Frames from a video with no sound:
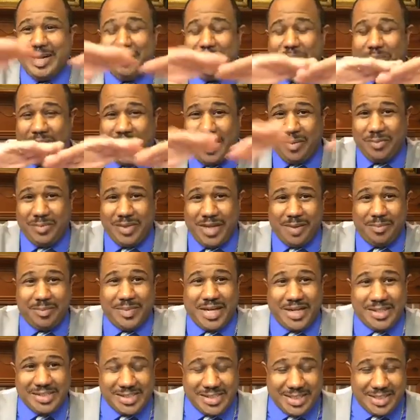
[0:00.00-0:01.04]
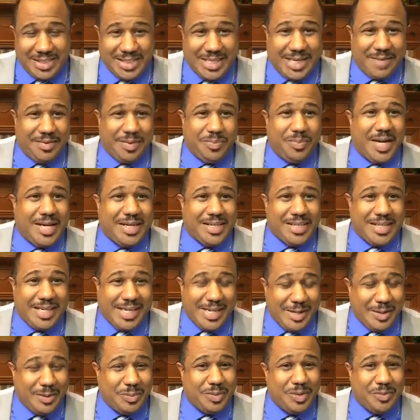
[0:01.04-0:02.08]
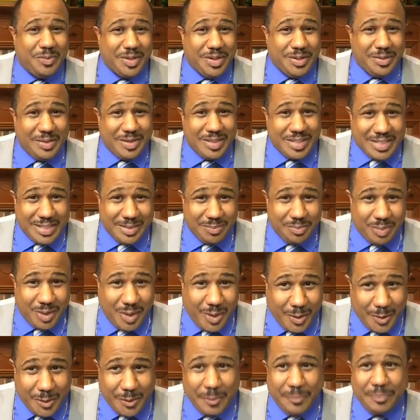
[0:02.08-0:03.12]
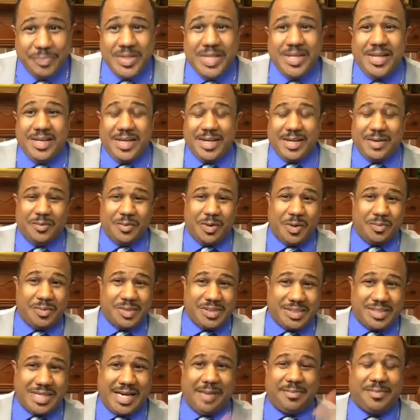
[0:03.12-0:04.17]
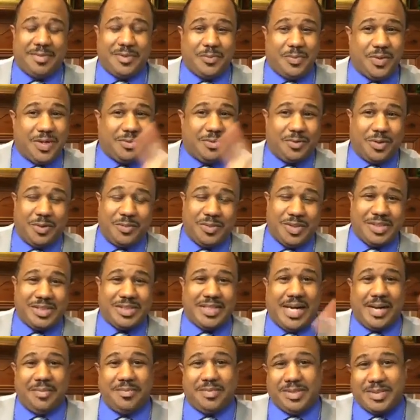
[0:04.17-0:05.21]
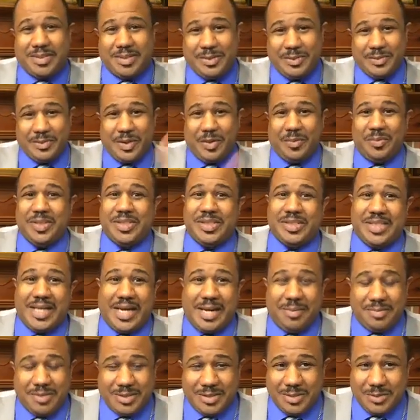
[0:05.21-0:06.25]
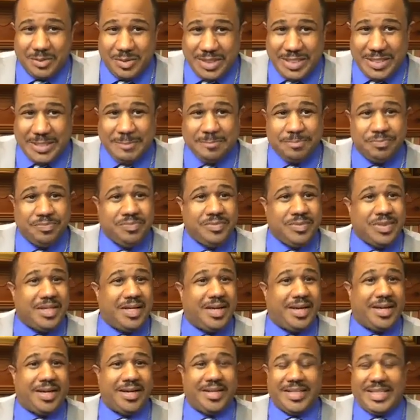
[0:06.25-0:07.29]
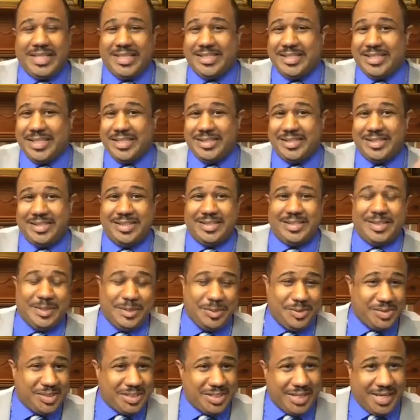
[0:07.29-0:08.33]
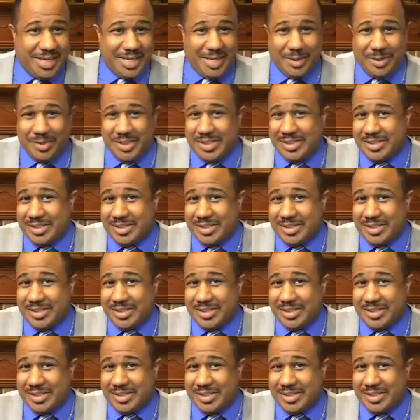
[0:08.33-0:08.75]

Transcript: I'm, I'm, I'm not sending everybody to hell, but when you look at Paul in Romans chapter 1, Romans chapter 2, Romans chapter 3, uh, he sends the Jews to hell.